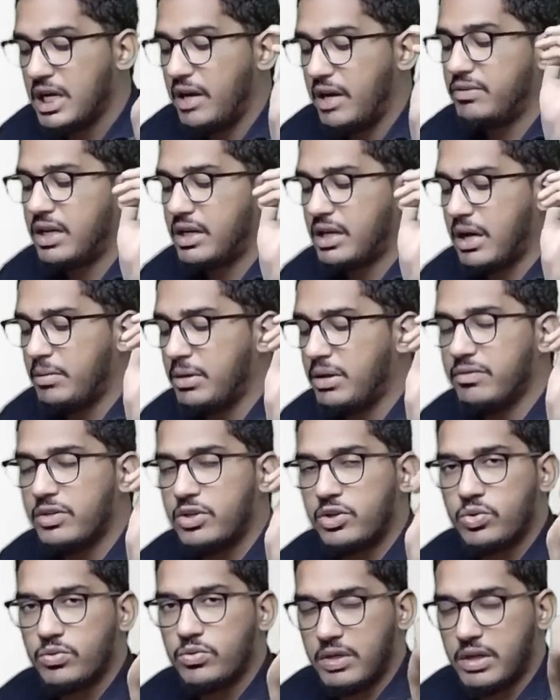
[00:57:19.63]
If they're coming
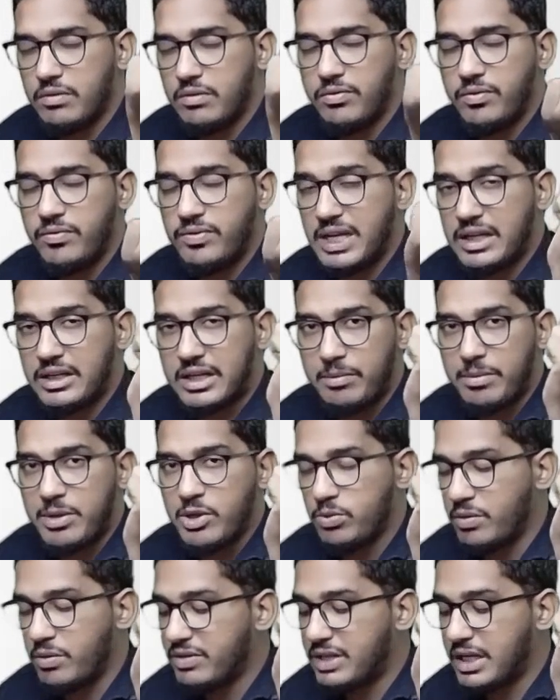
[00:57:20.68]
to me